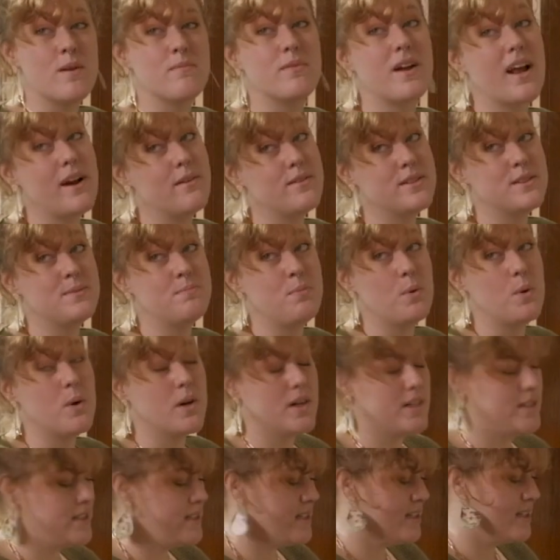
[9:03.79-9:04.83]
but I was
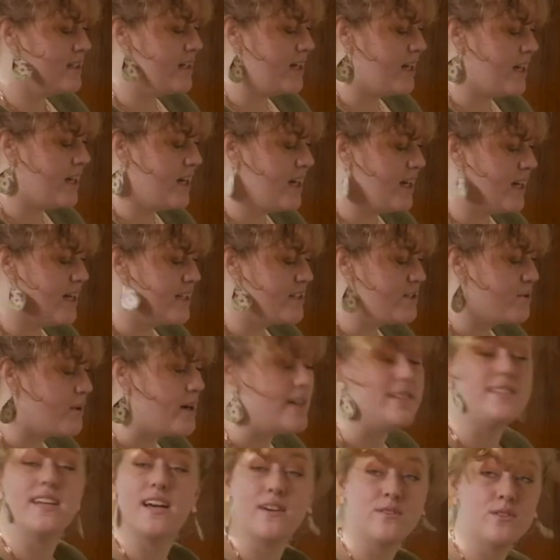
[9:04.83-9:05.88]
bored, so I
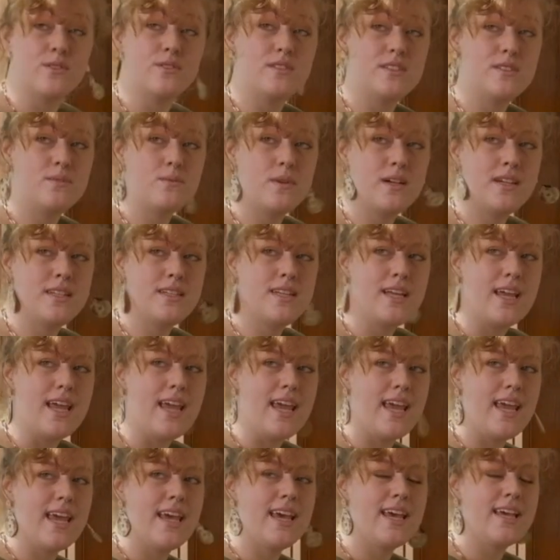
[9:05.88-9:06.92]
downloaded one,
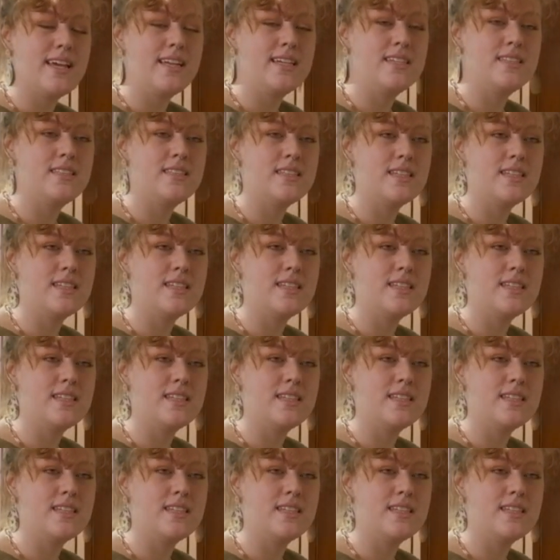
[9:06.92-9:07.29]
and